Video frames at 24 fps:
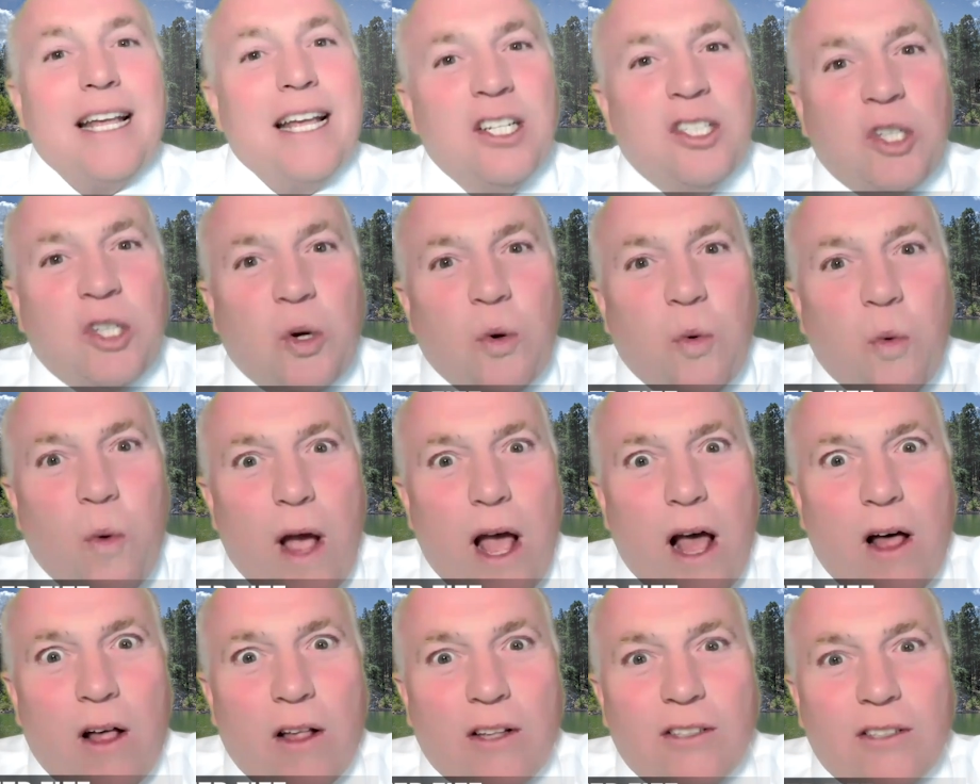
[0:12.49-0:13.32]
into
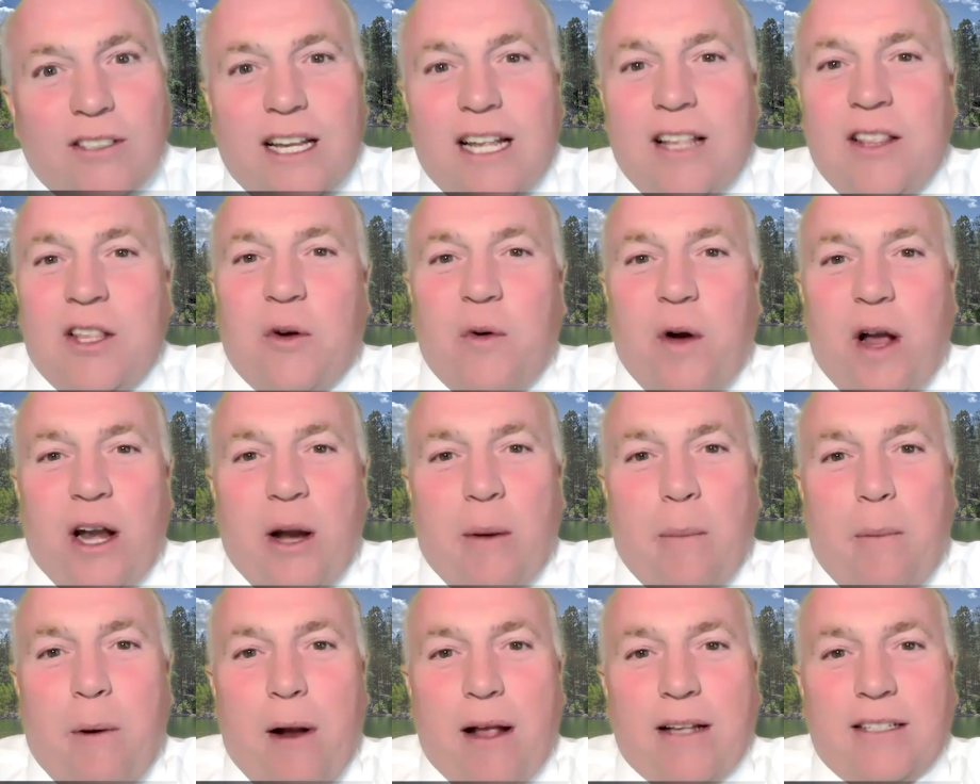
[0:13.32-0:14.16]
wells in the
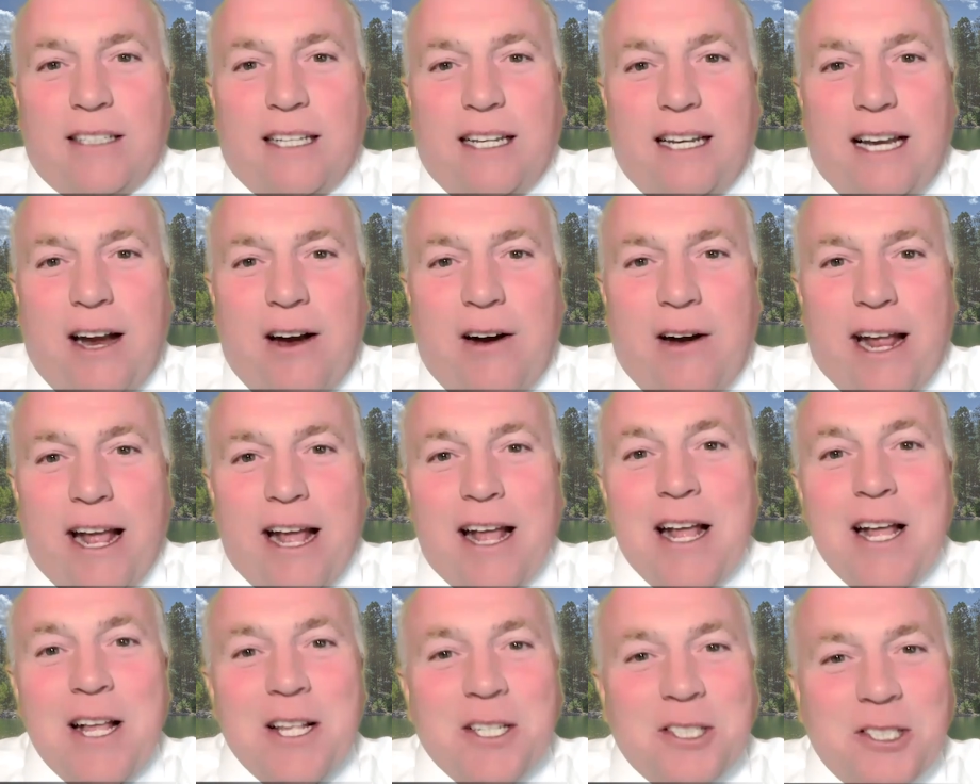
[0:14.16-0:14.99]
greater Prescott area.